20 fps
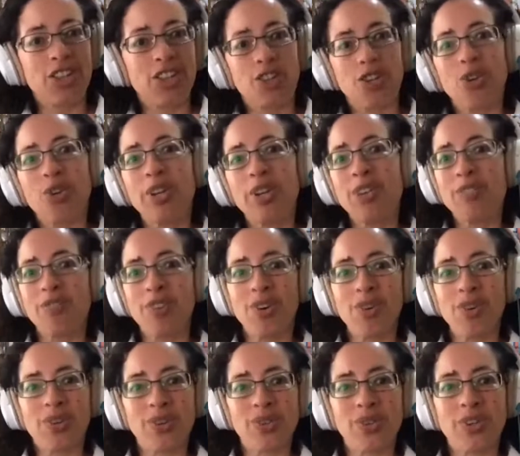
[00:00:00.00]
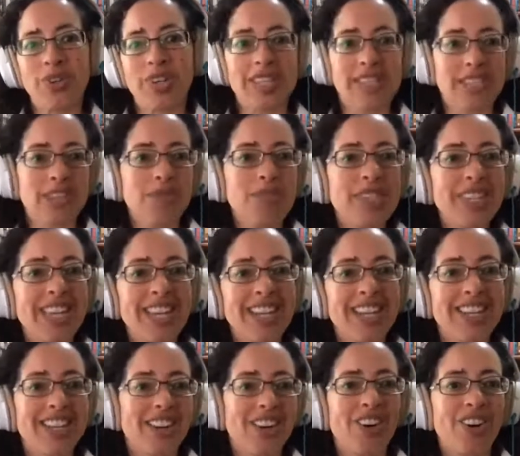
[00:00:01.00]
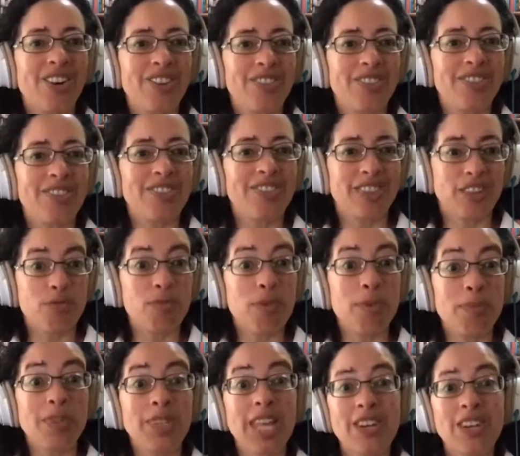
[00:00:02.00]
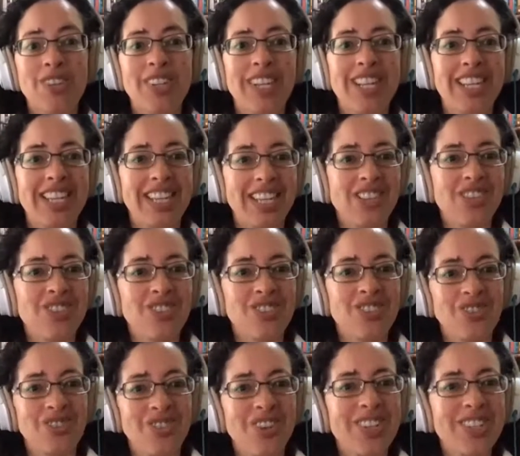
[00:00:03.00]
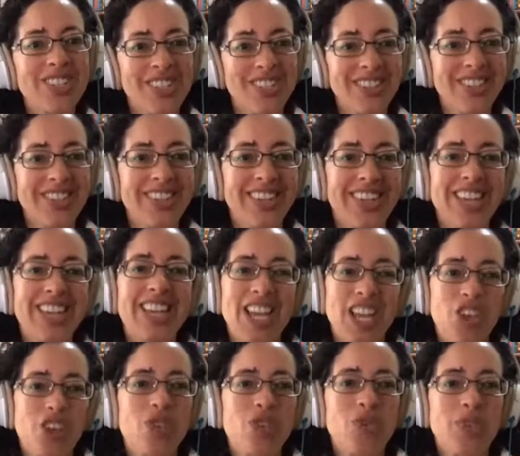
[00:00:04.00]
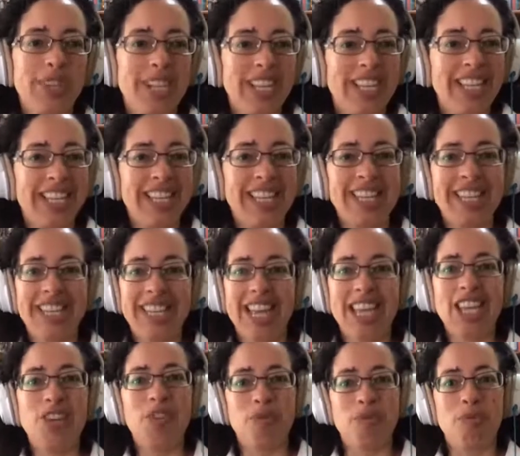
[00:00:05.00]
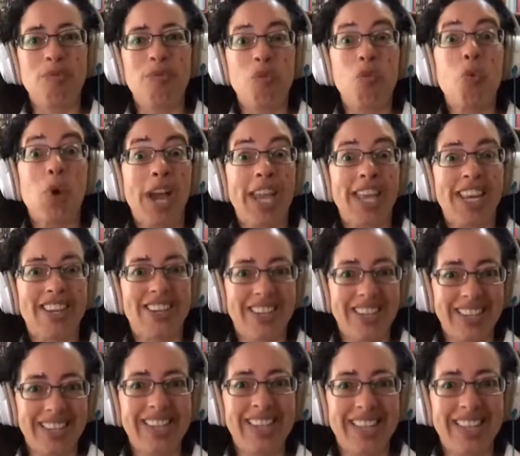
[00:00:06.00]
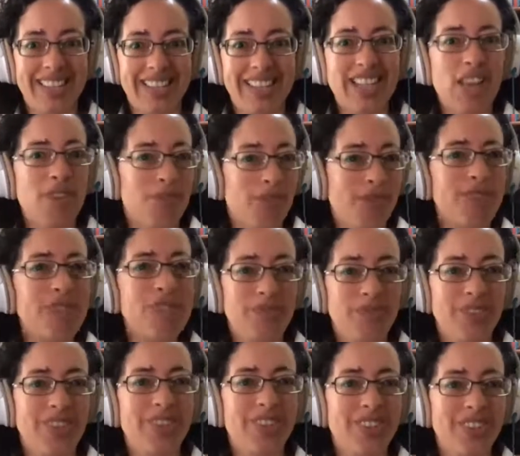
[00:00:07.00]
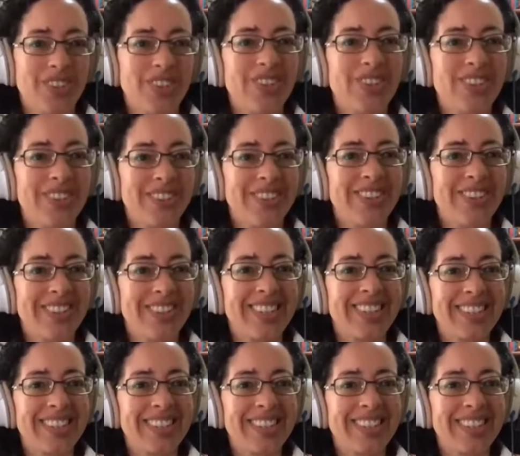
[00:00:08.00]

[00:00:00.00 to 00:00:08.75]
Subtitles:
don't only focus on a subset of the people that really need to support you. You really need like wider type of support overall.